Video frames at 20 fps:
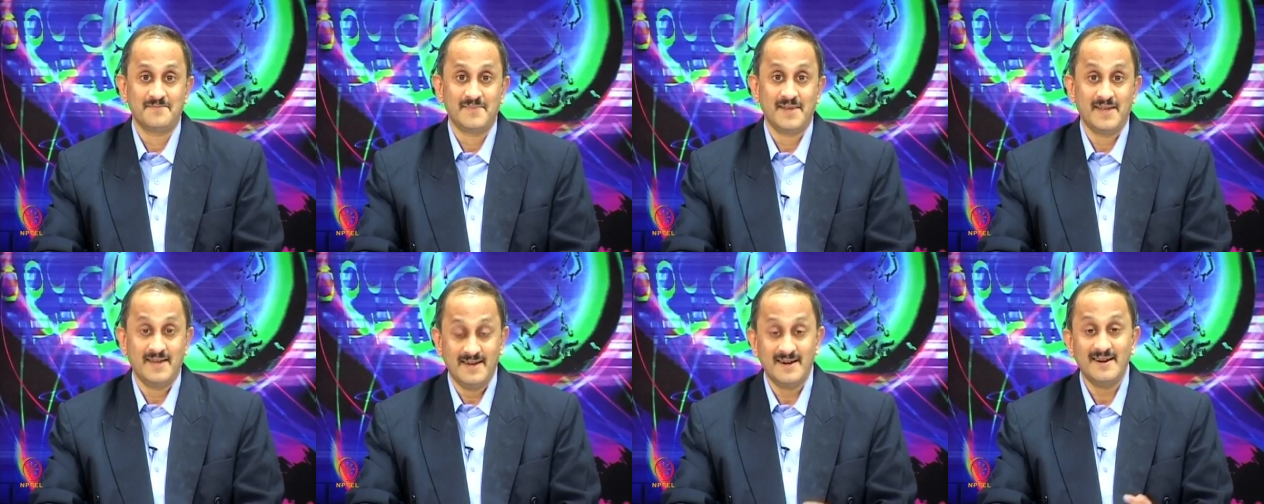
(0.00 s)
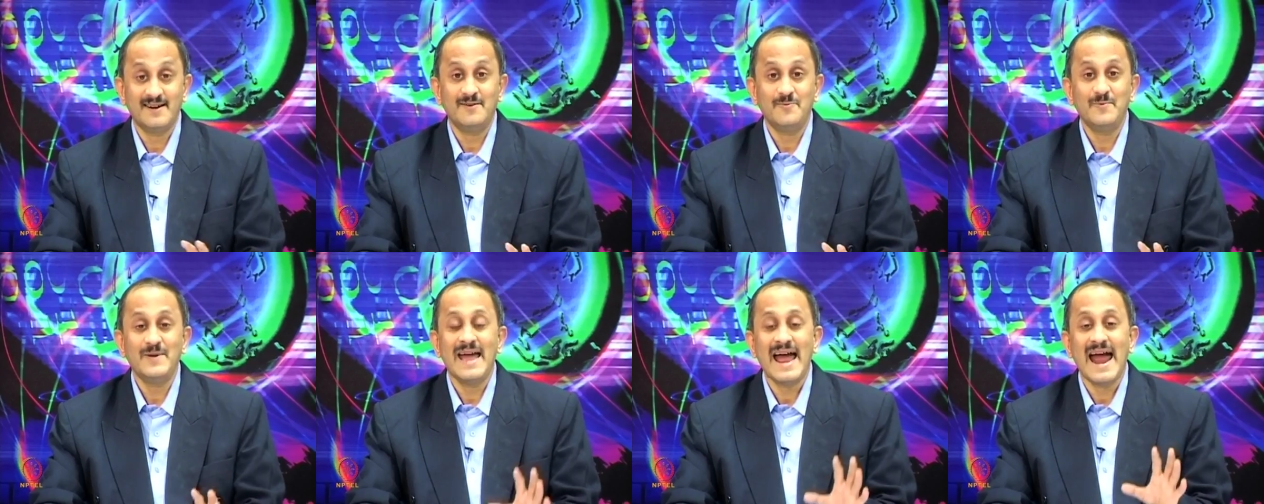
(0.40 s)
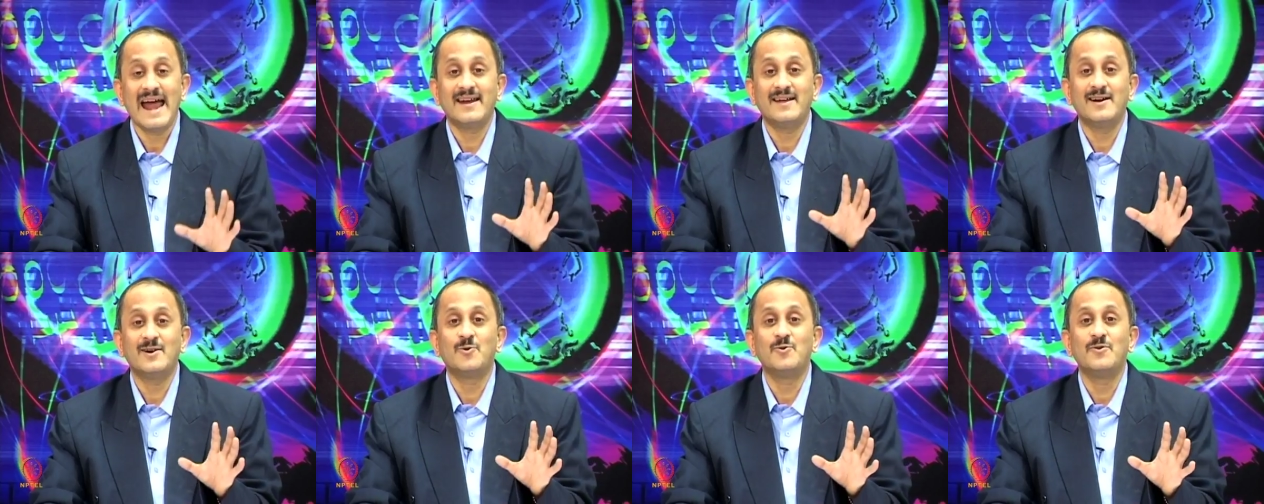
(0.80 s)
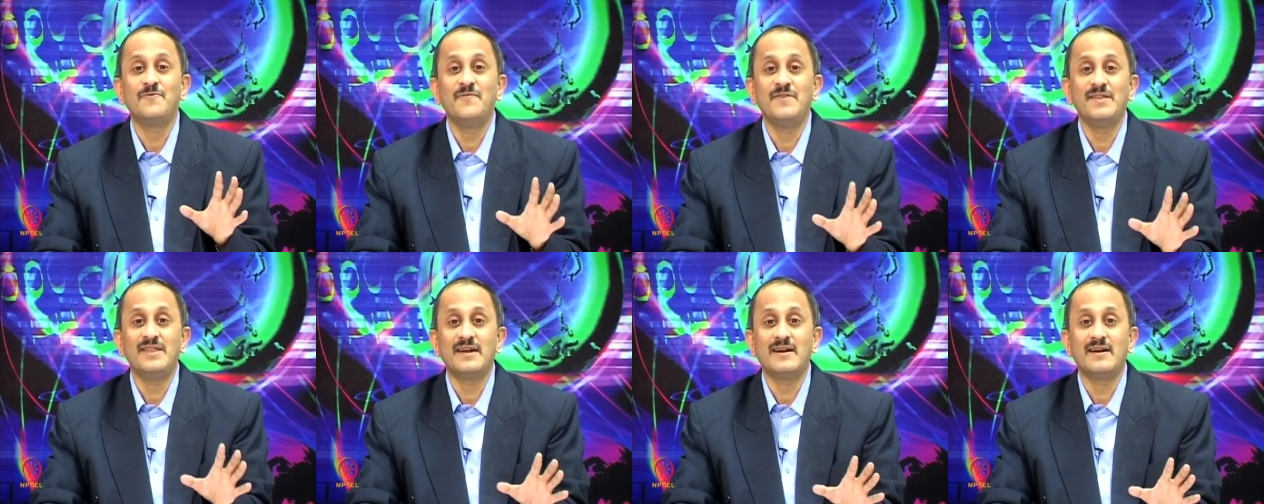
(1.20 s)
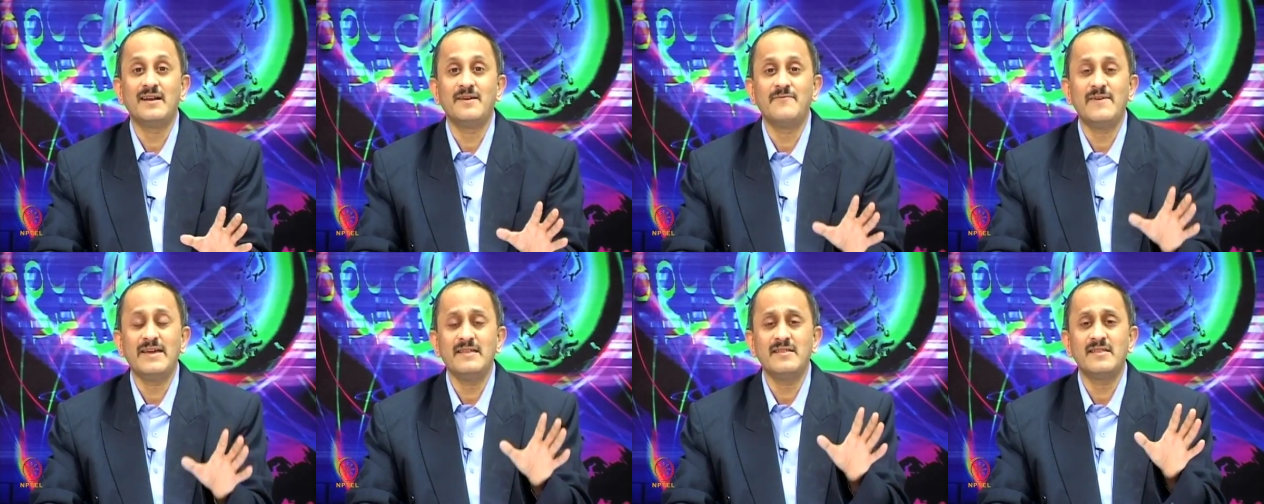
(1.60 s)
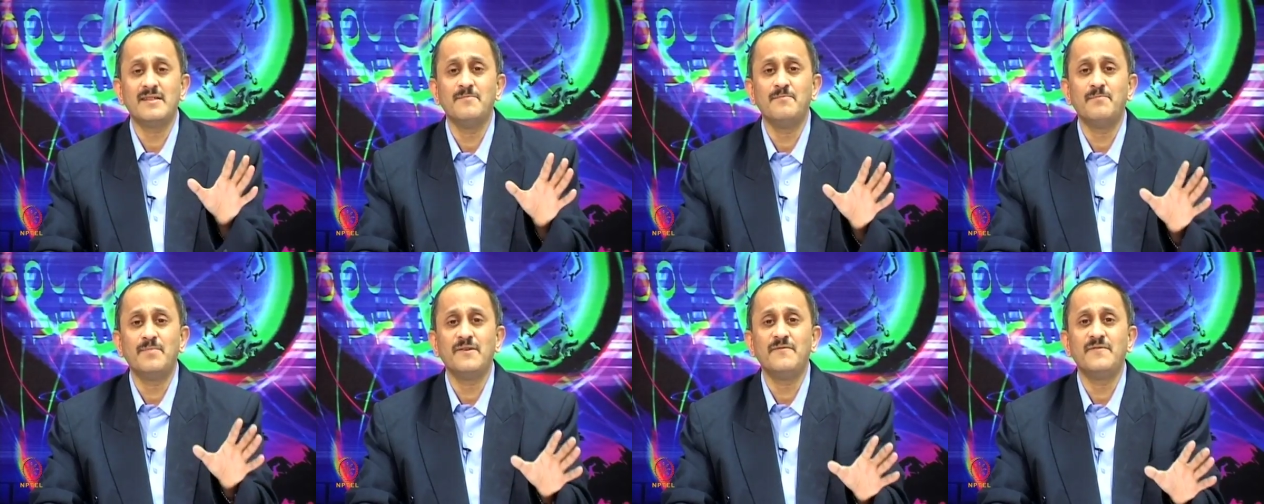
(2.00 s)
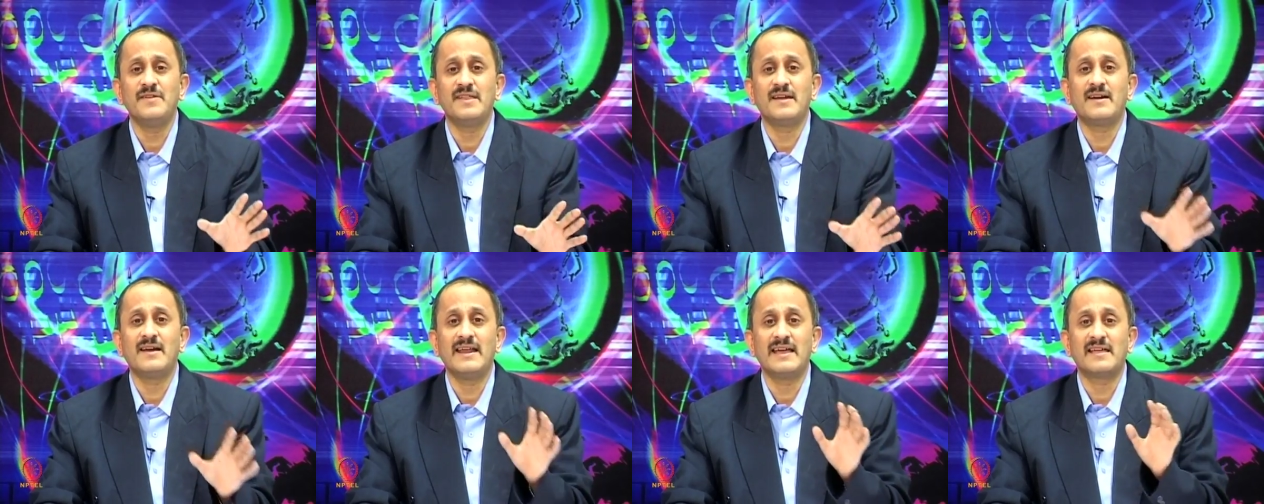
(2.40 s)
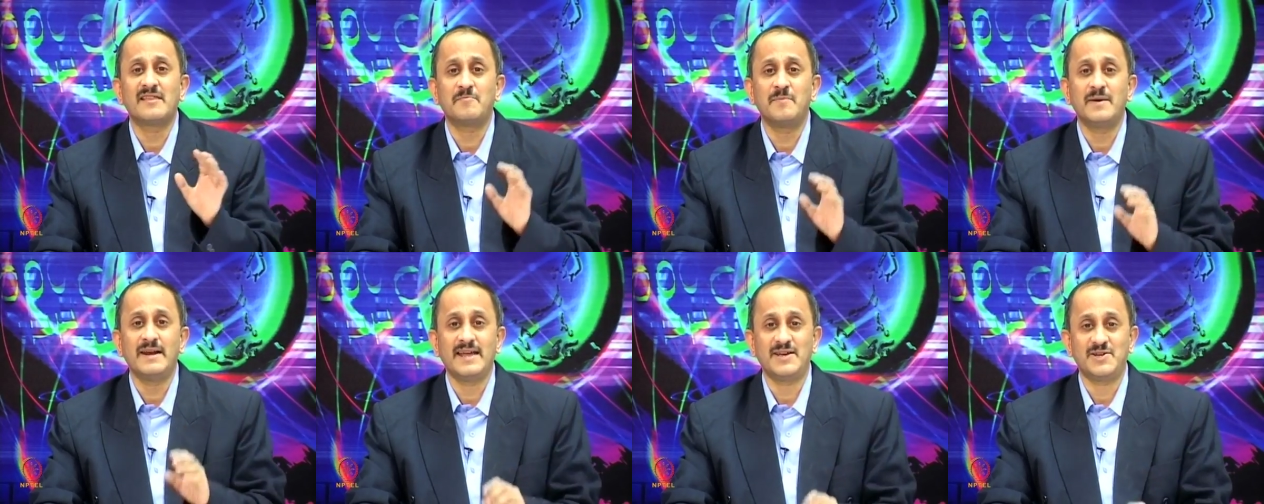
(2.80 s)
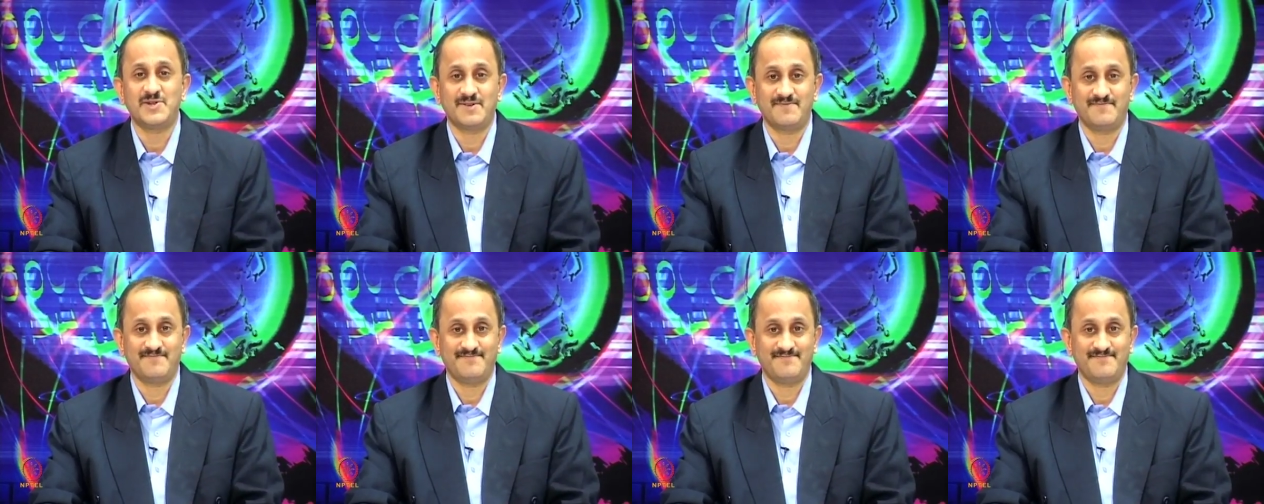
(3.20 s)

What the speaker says: Here we had a good physical, a very simple physical explanation.